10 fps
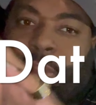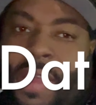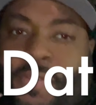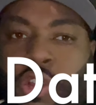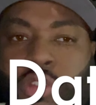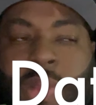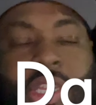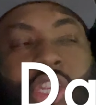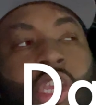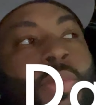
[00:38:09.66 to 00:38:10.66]
platforms by
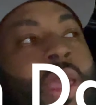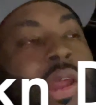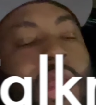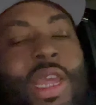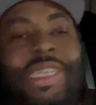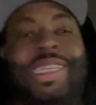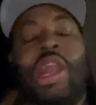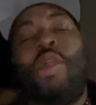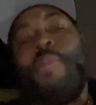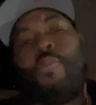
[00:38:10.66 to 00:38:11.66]
Sugar Man on there. Shout
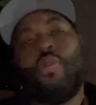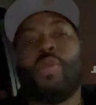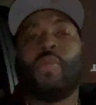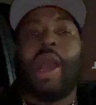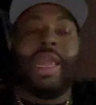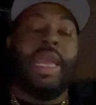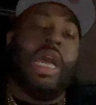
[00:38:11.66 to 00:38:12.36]
out my boy Roddy.